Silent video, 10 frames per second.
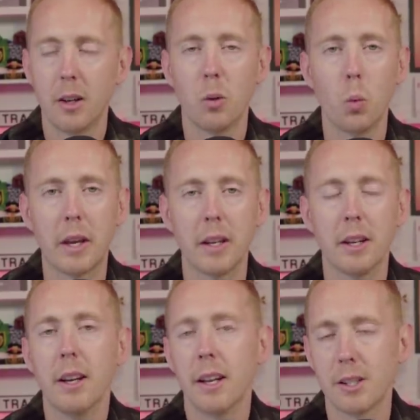Wicked.
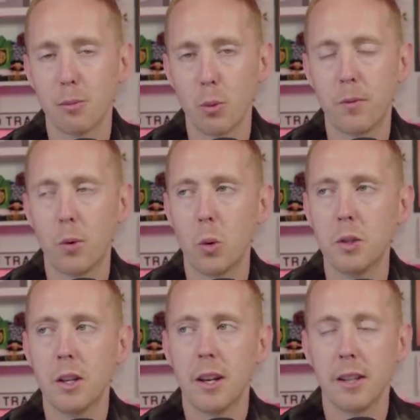Let's move
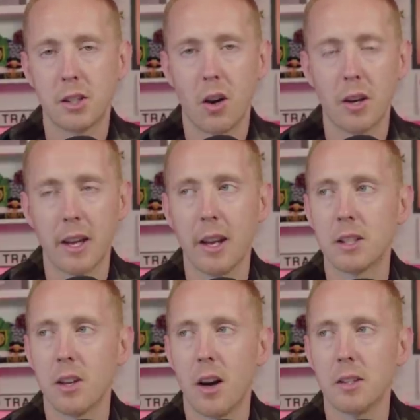forward. Let's start getting
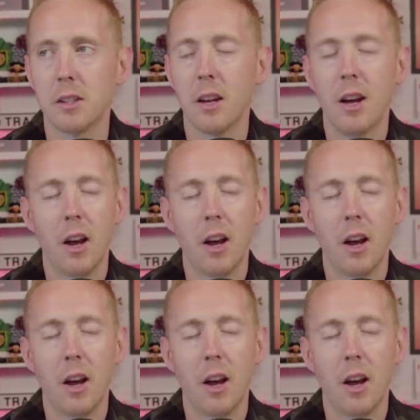excited.